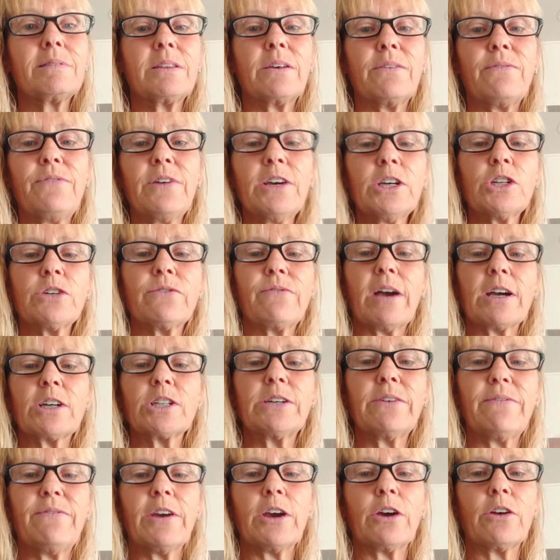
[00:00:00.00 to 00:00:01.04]
the fish have
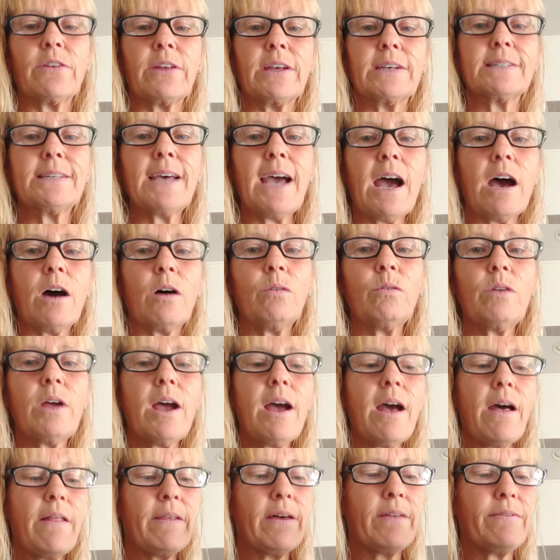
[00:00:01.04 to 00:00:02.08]
actually figured this out
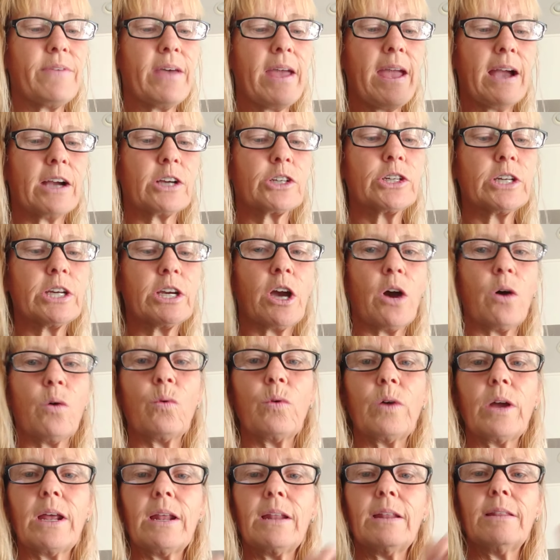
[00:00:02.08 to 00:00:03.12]
that they actually
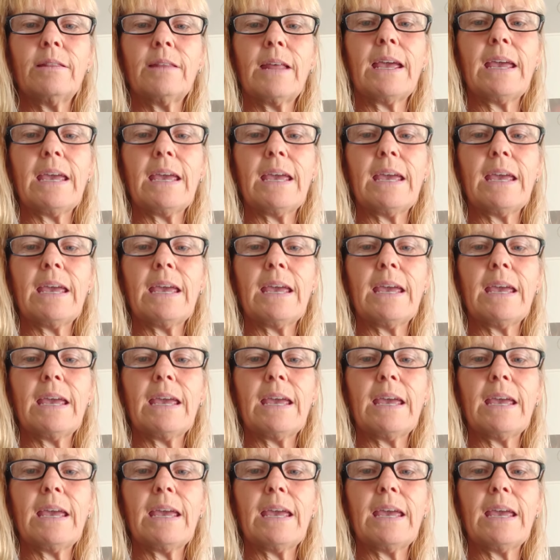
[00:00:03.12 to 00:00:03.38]
go in,